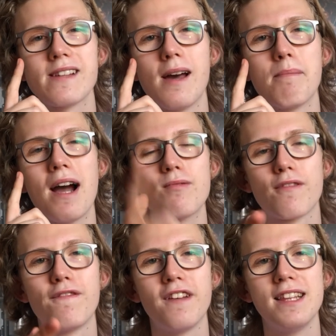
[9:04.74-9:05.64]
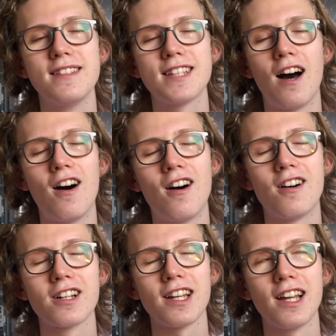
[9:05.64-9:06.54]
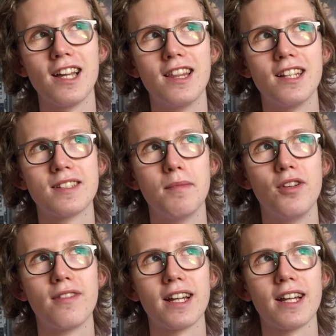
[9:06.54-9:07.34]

about Finn's arc in this movie